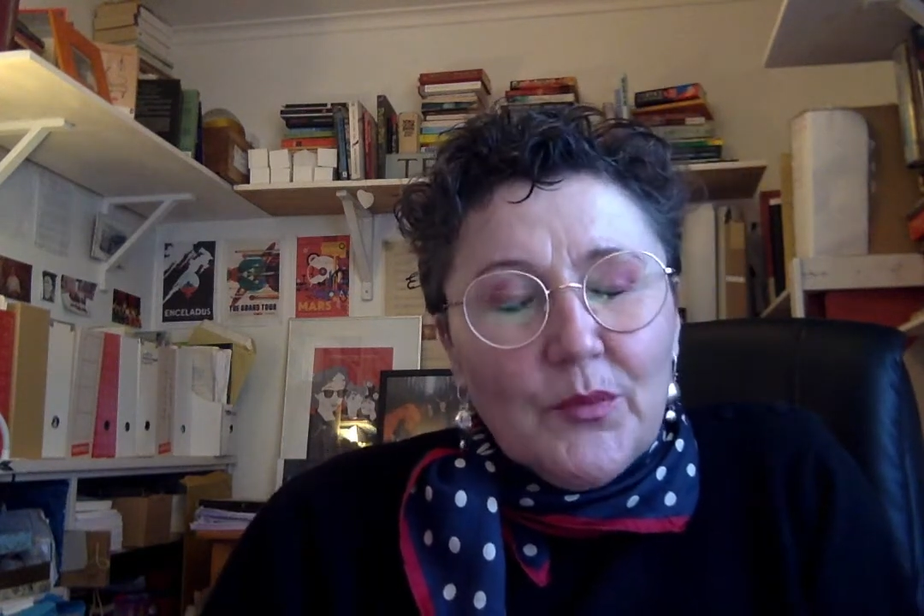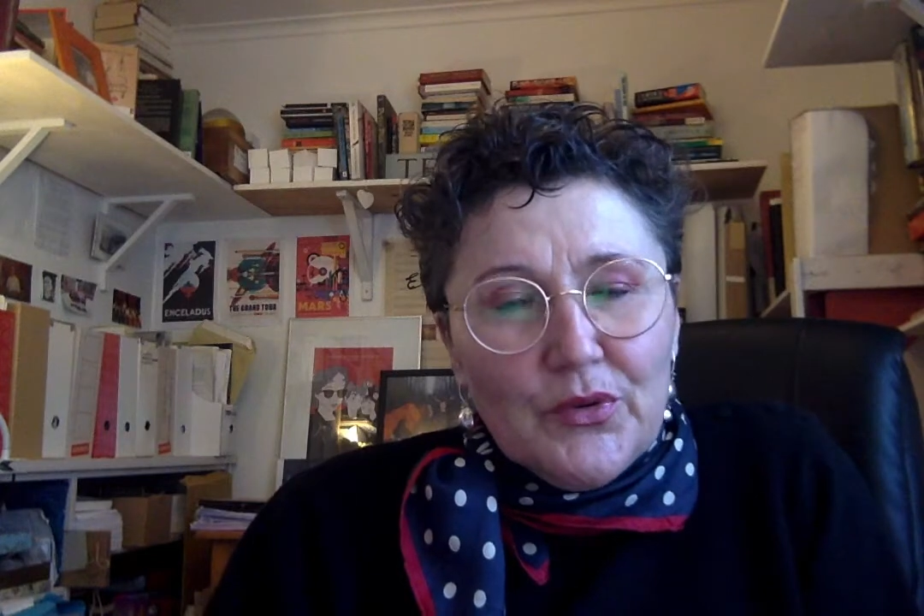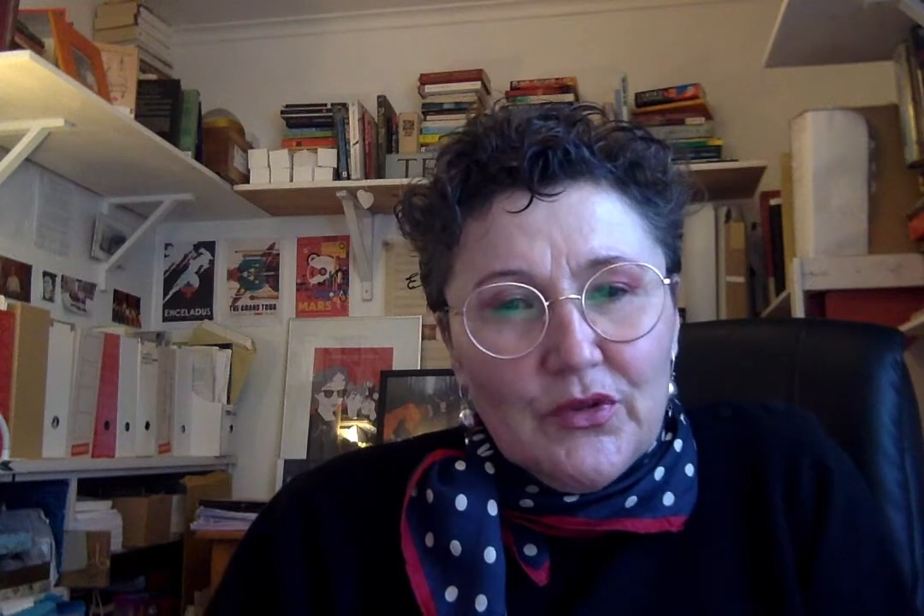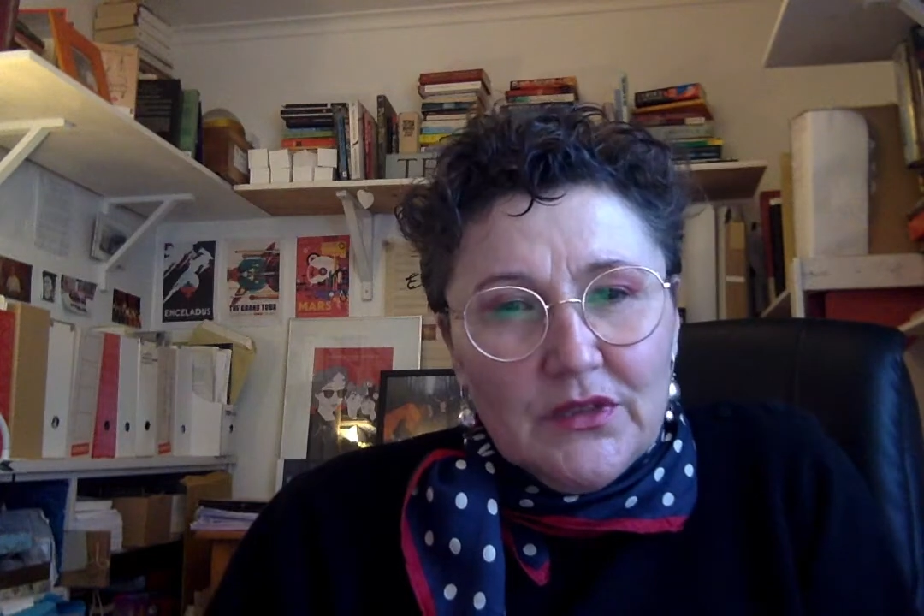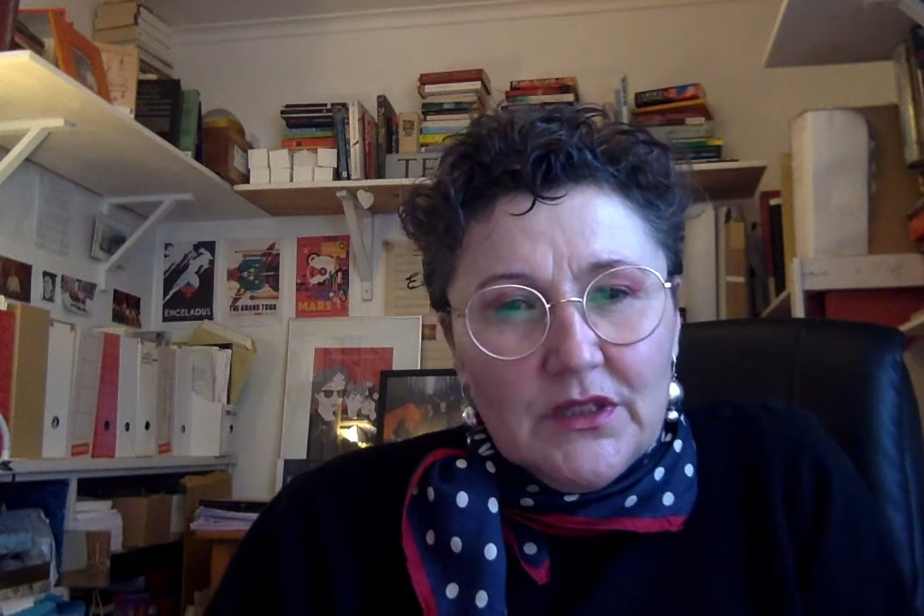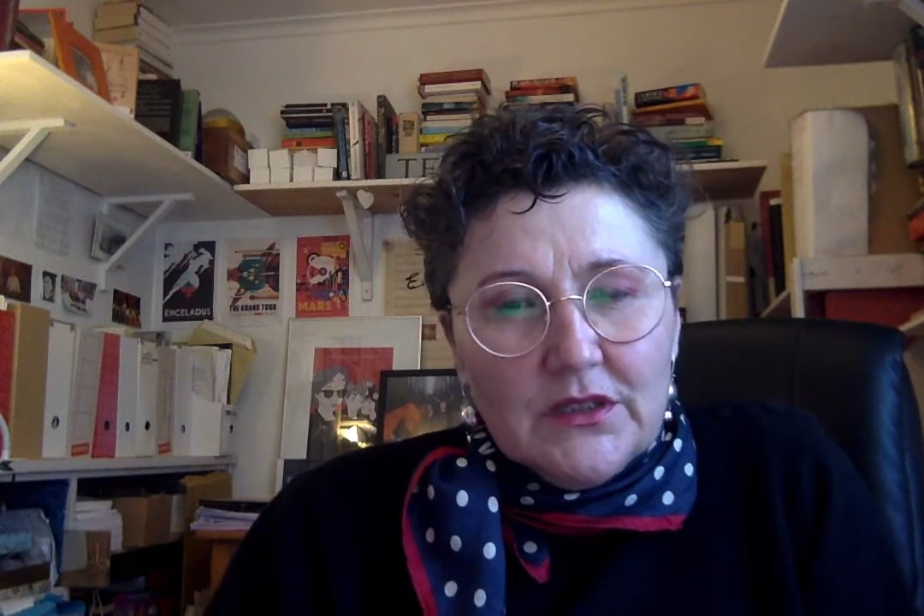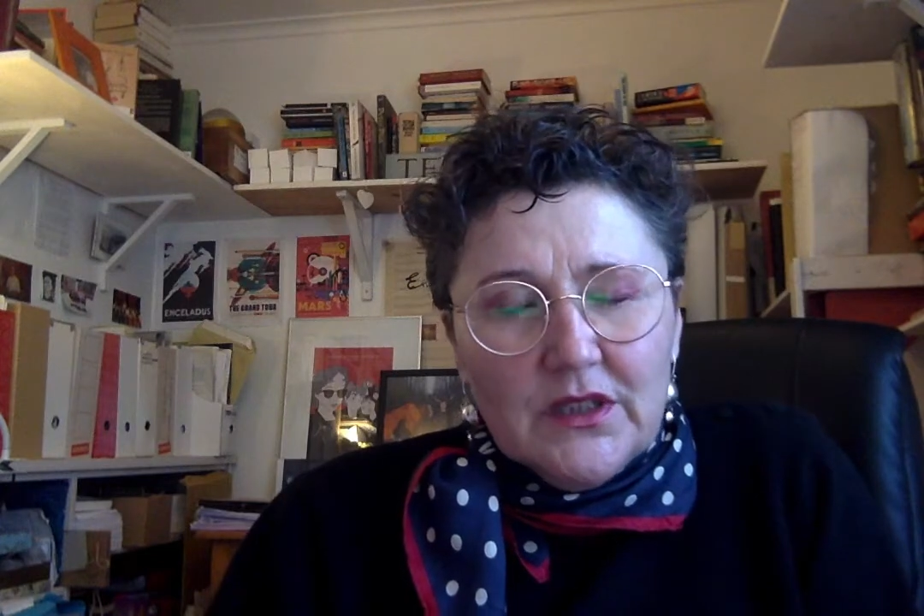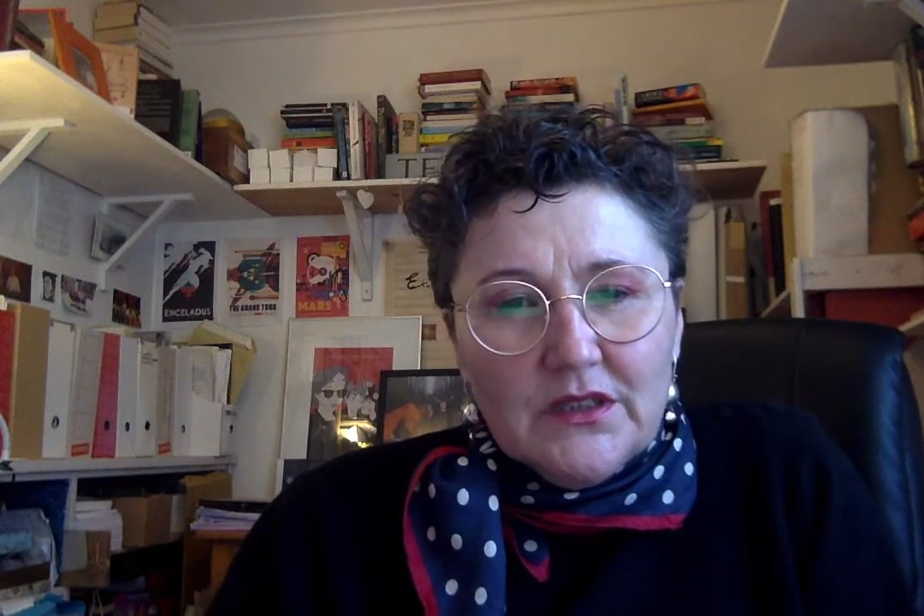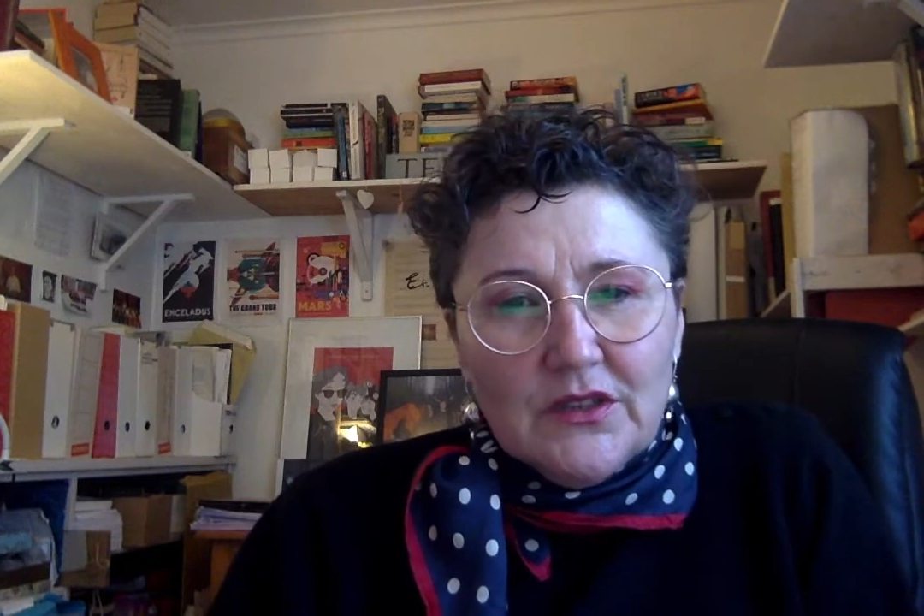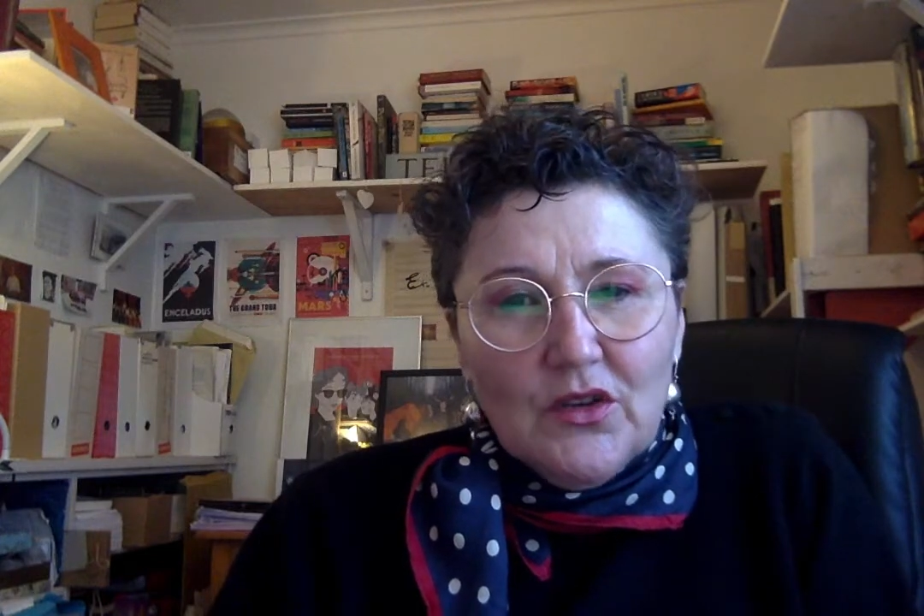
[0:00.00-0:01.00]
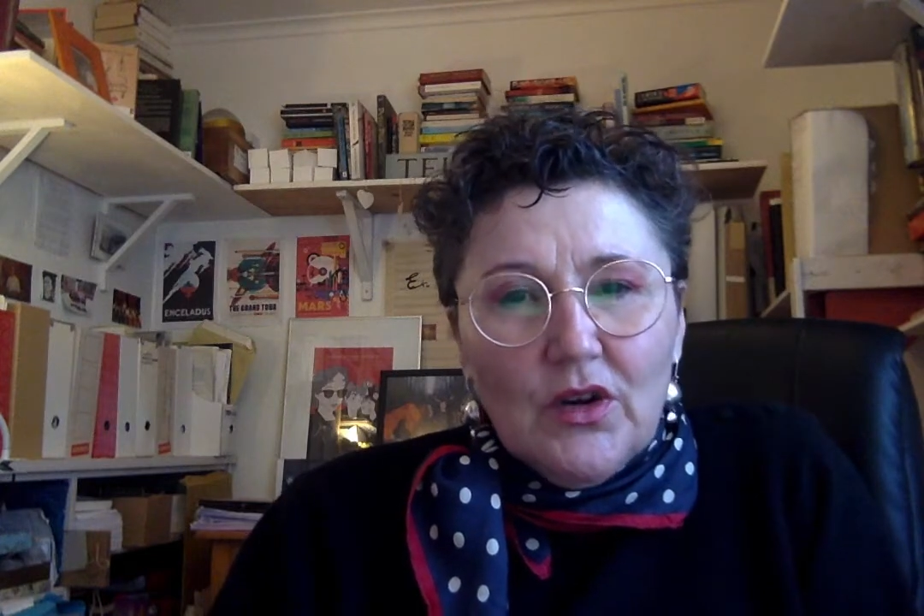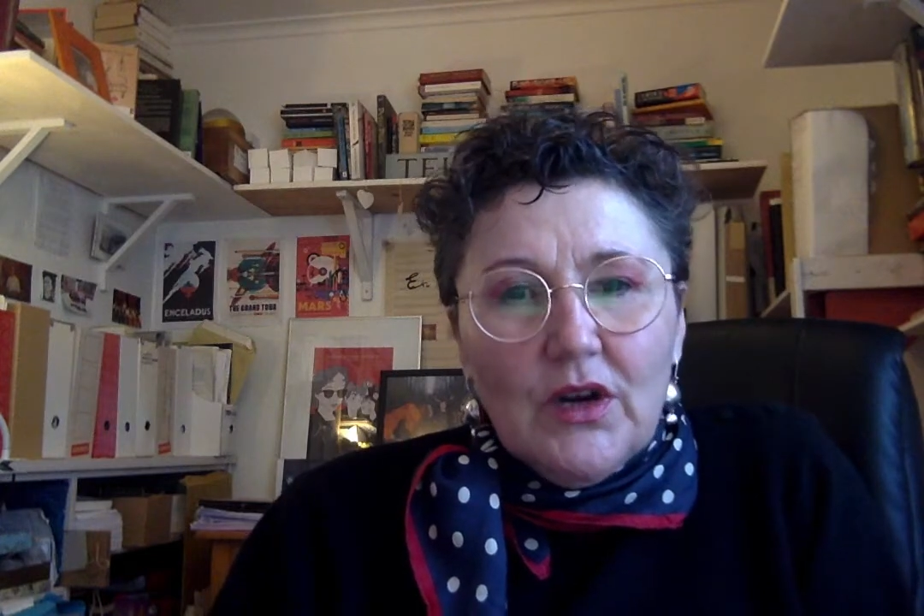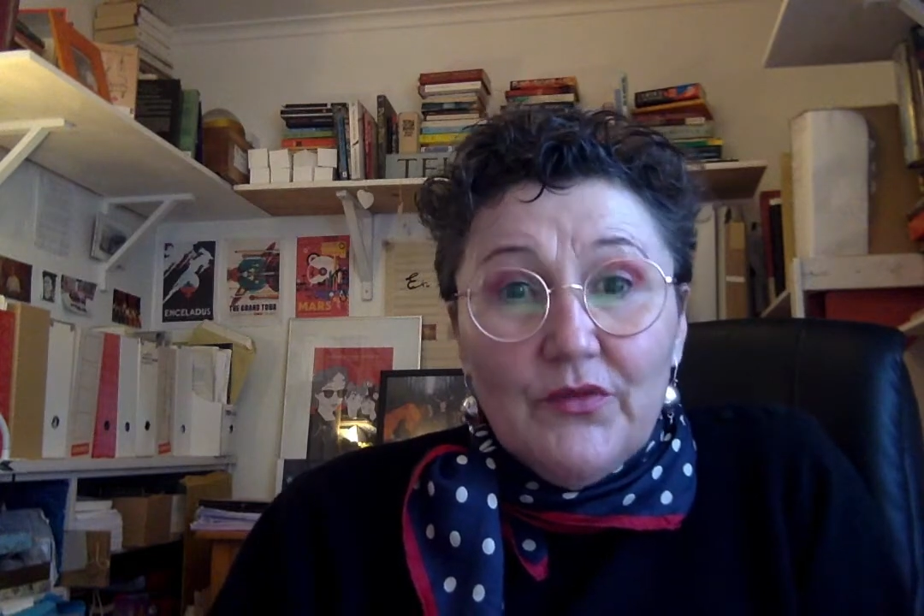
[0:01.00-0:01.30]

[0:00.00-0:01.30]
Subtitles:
product that's not a